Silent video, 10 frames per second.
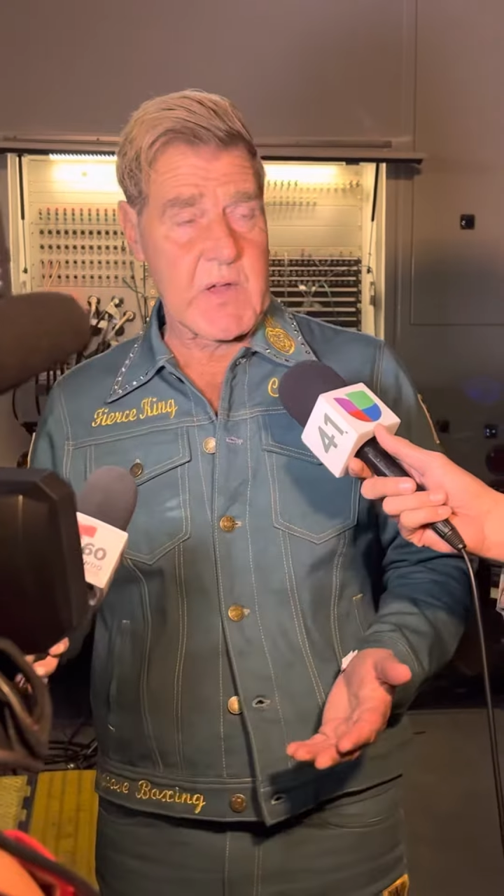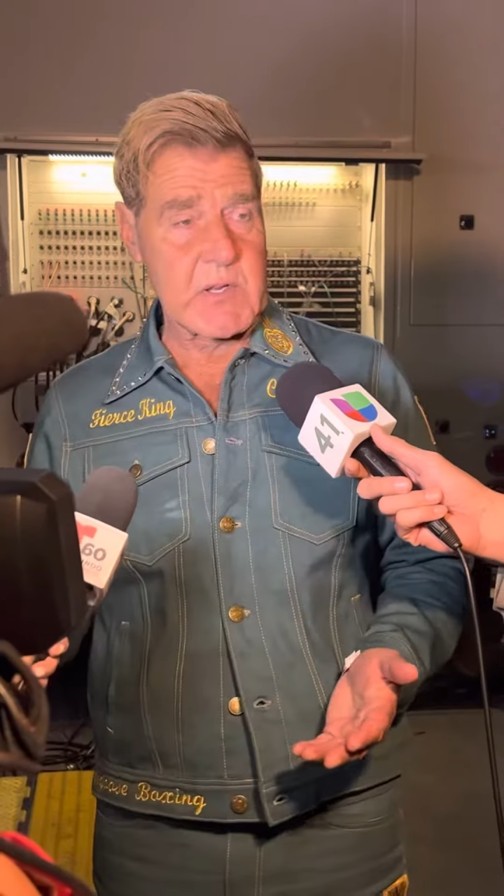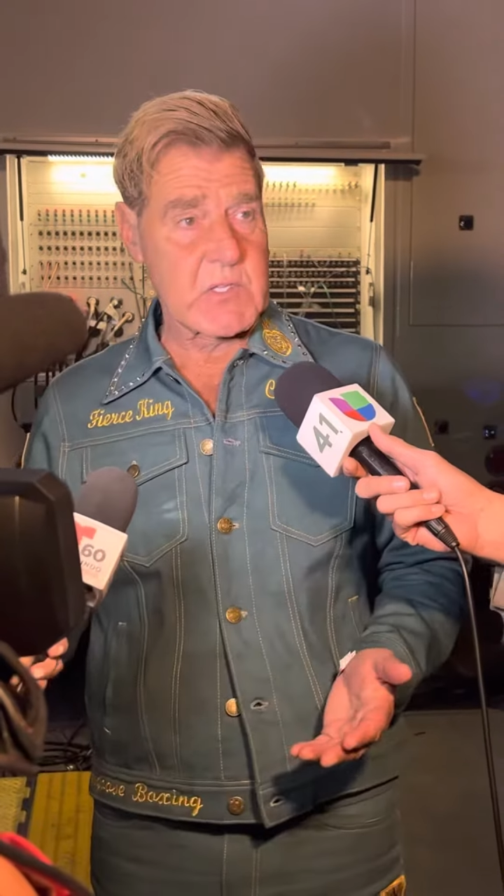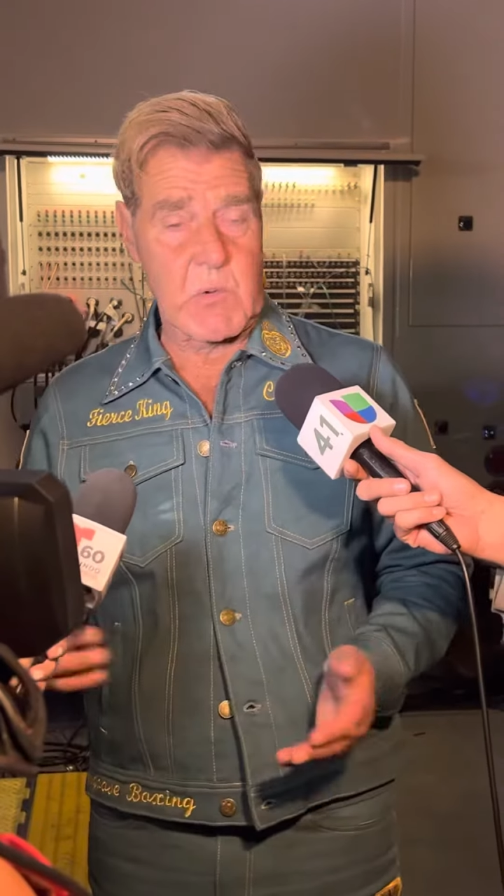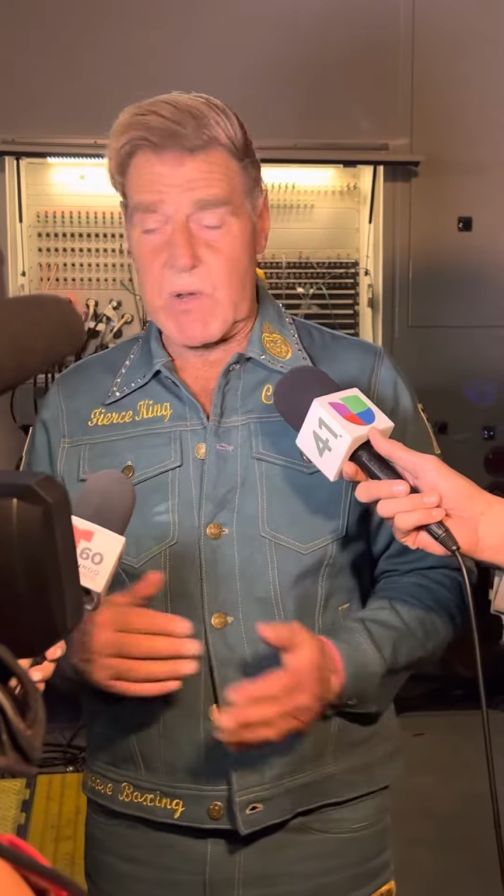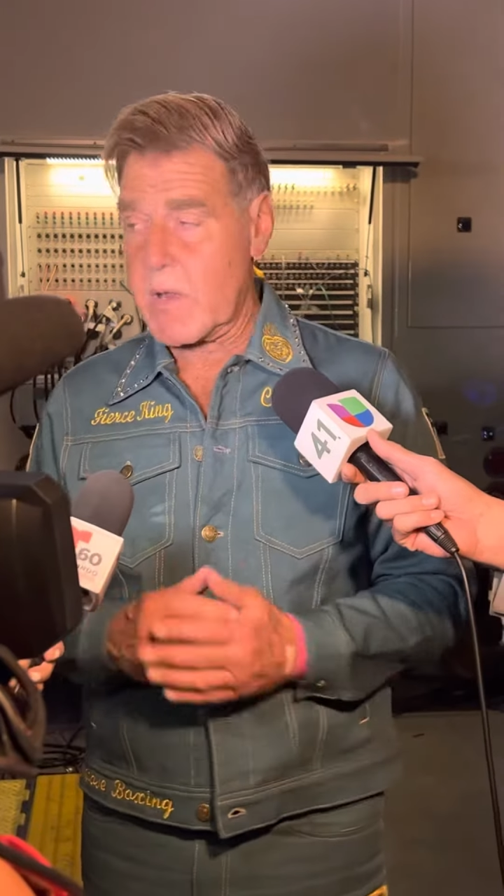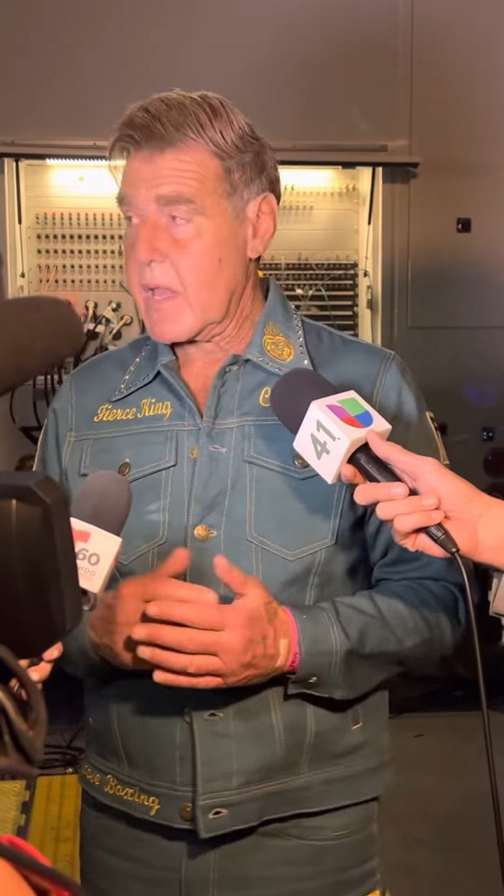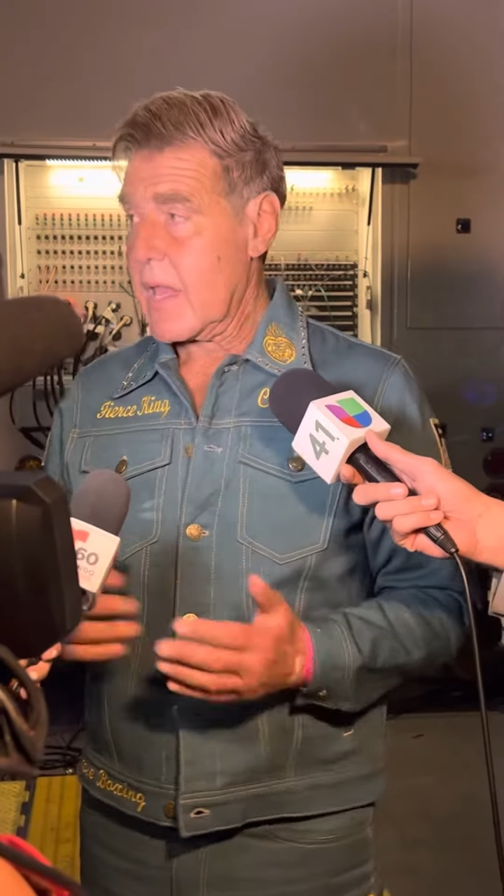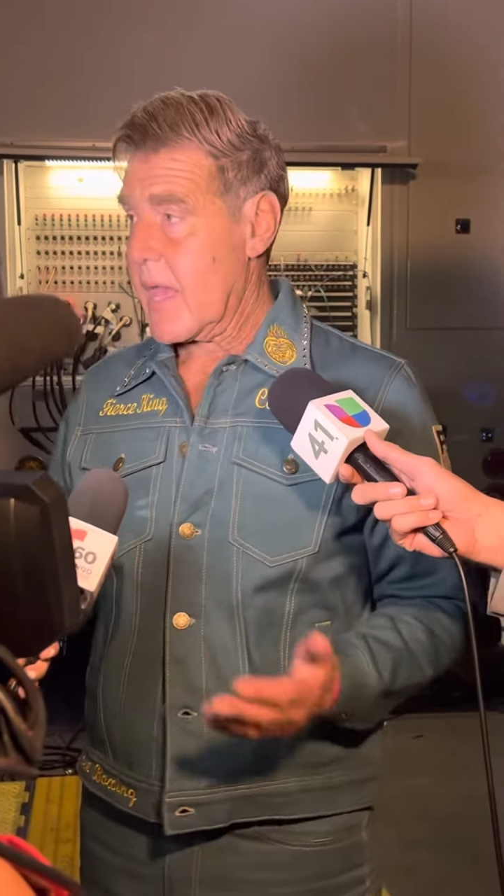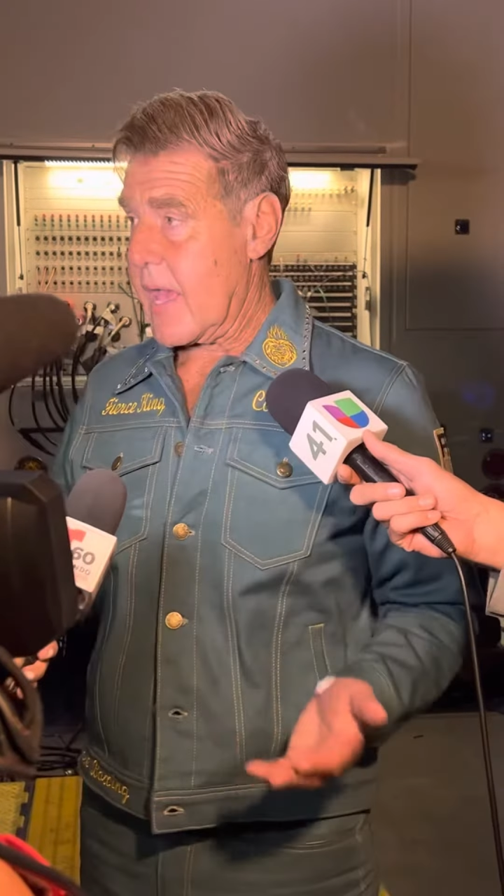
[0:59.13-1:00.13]
in his career.
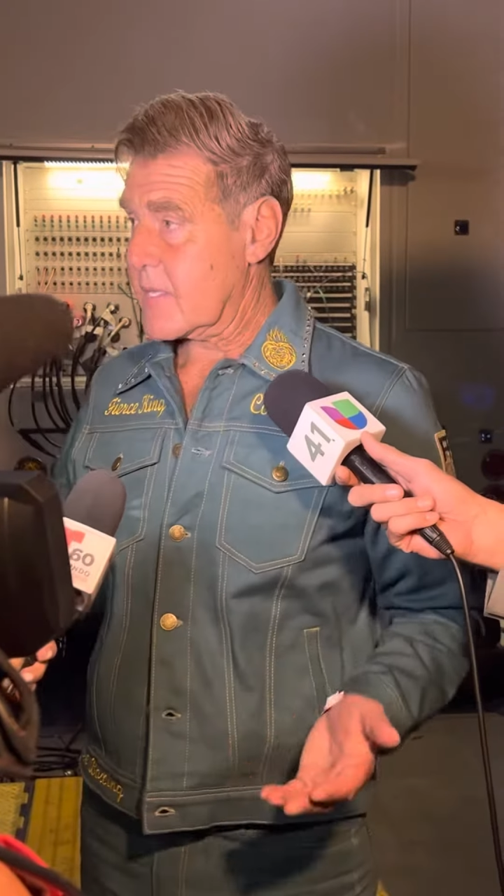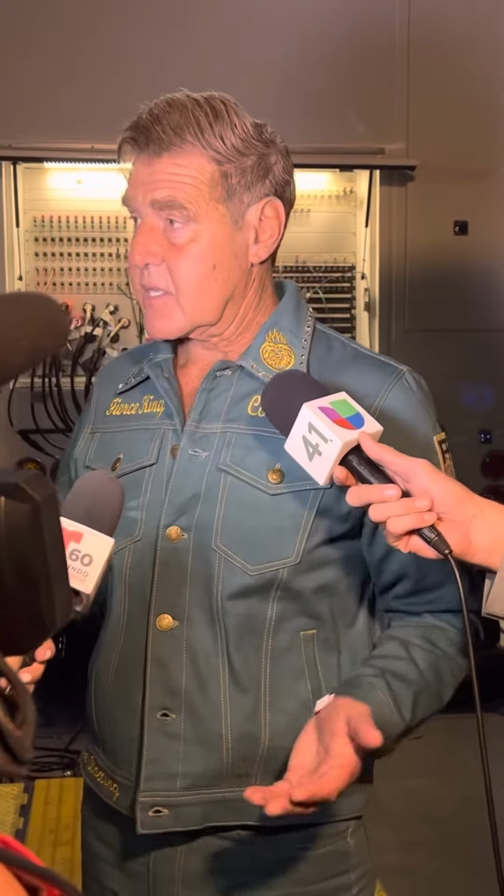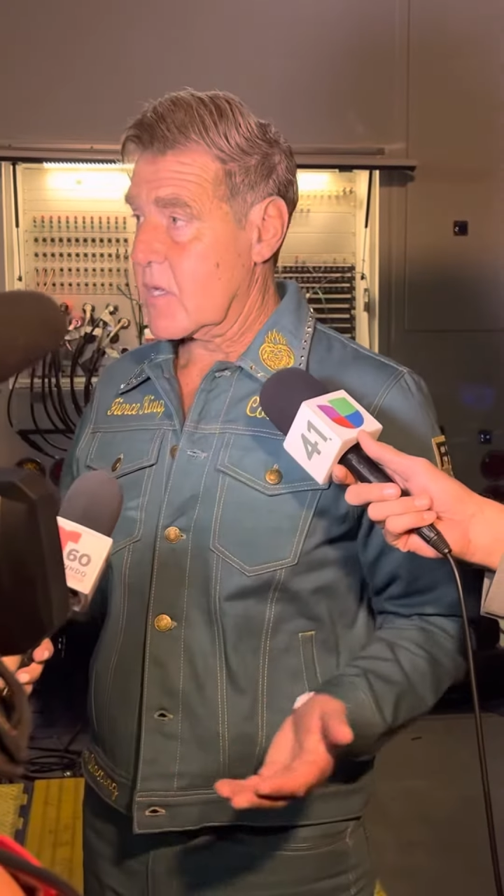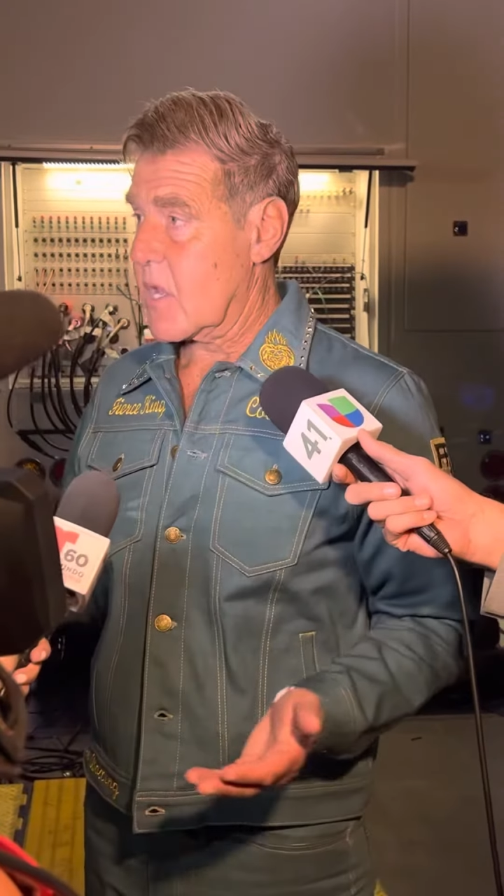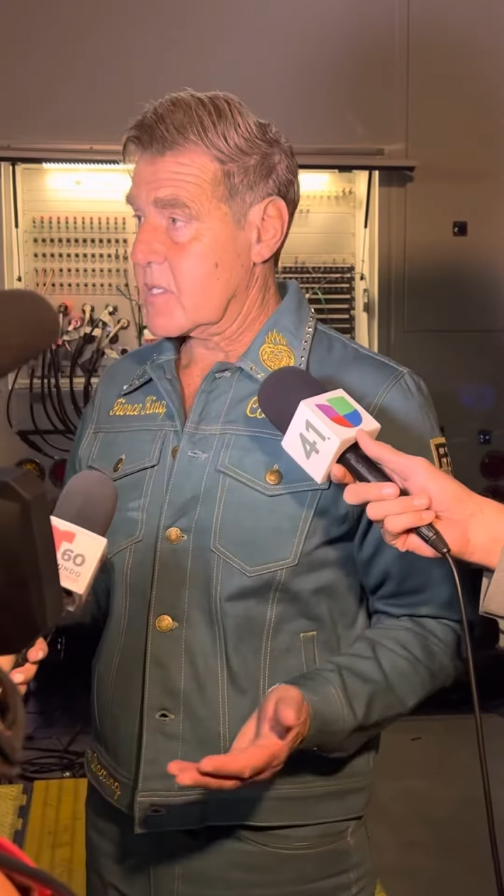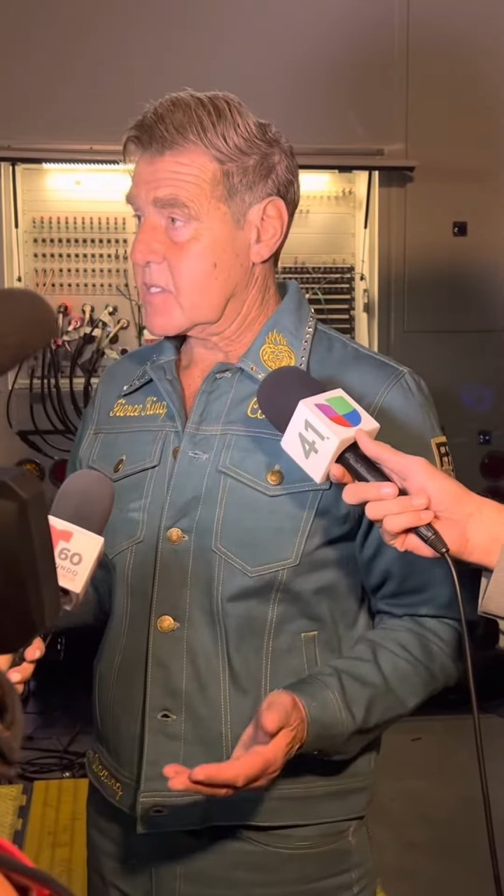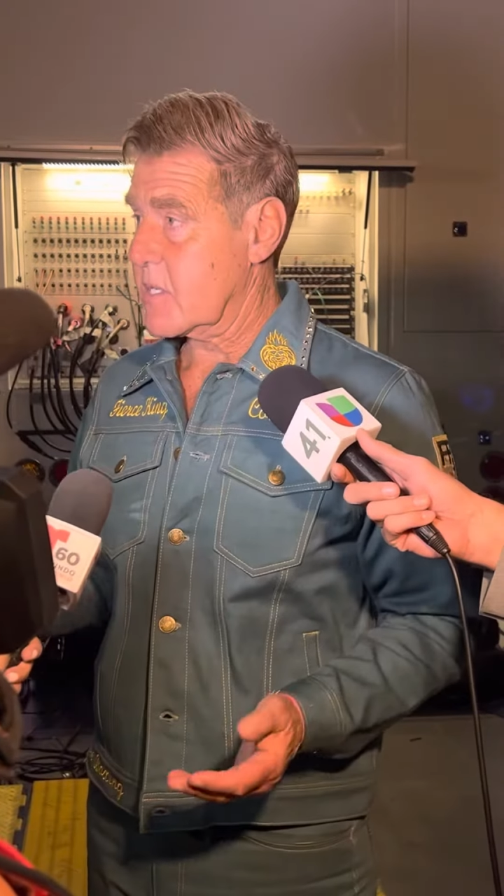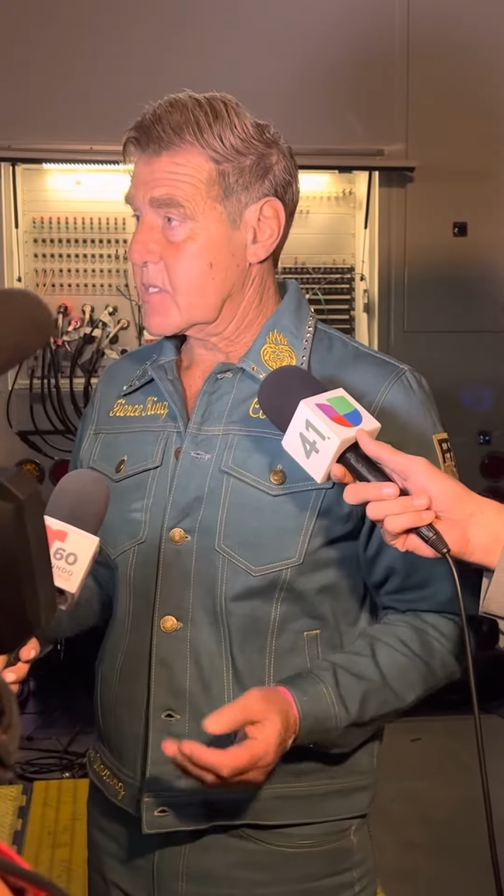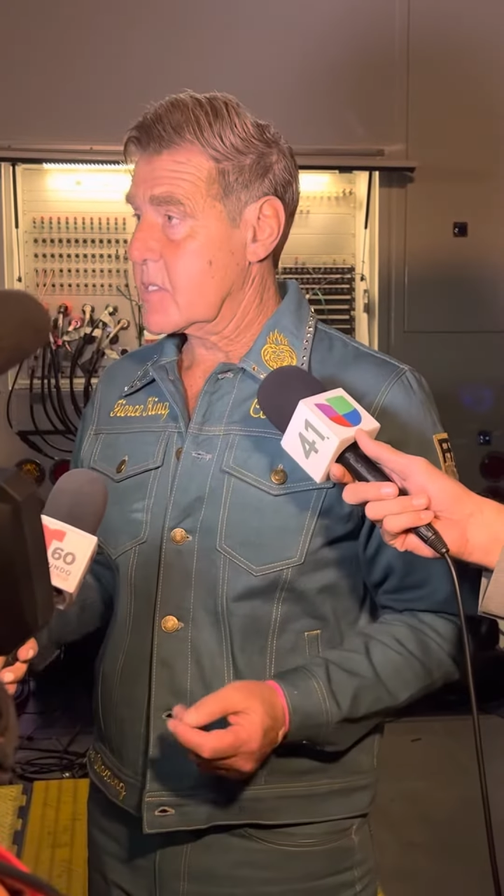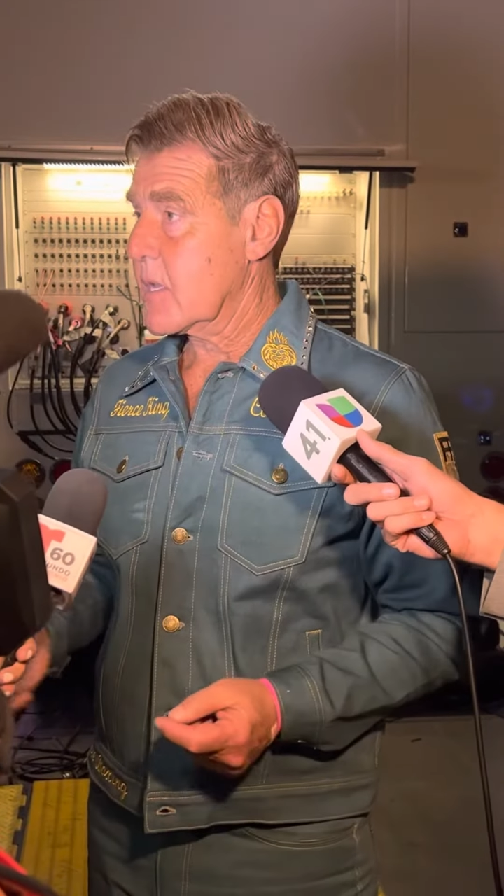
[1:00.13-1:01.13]
Hasn't lost since.